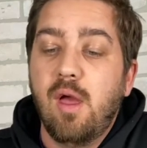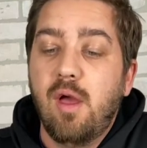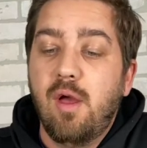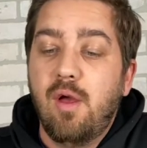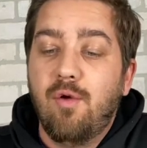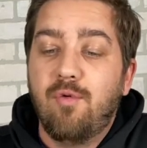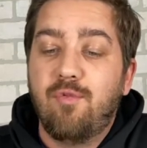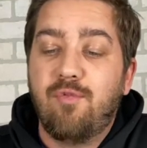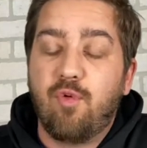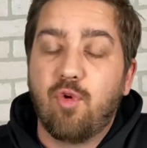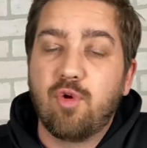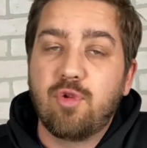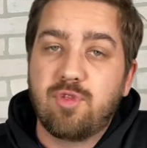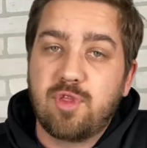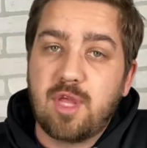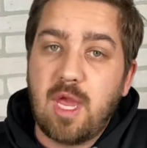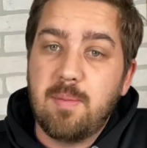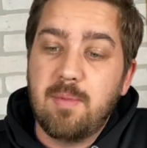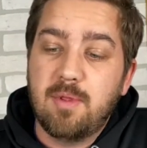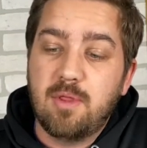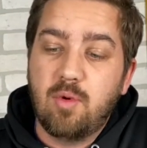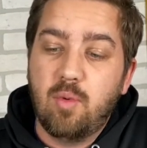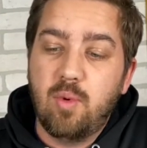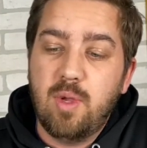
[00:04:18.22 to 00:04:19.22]
Fourth
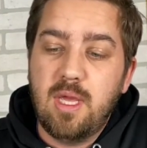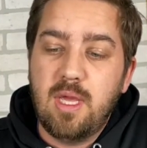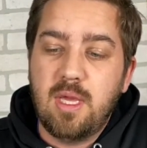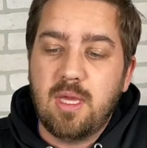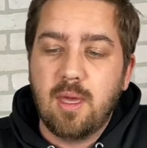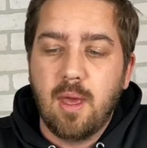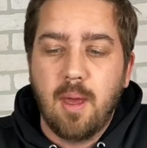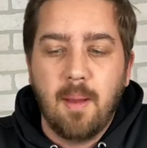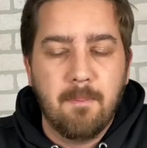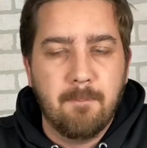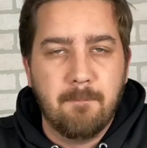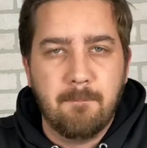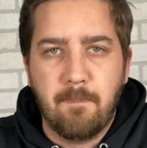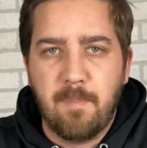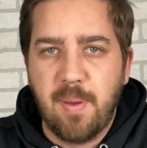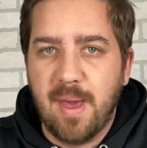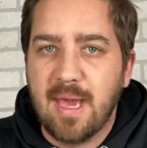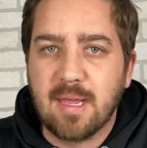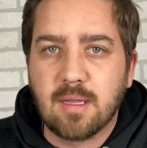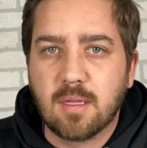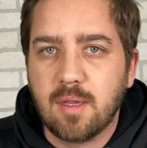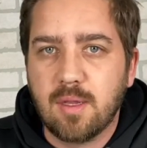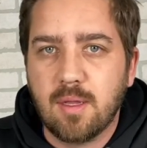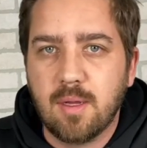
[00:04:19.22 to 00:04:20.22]
game of the week,
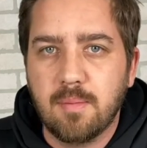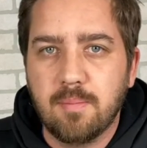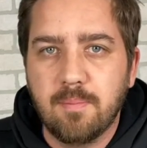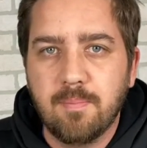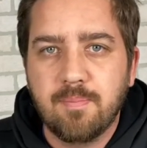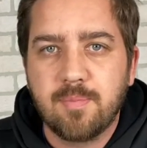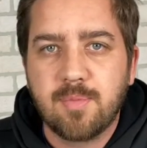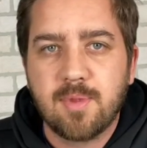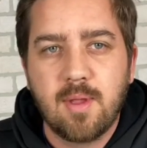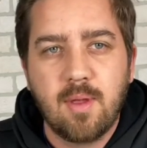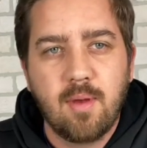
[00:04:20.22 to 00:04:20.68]
Bedlam.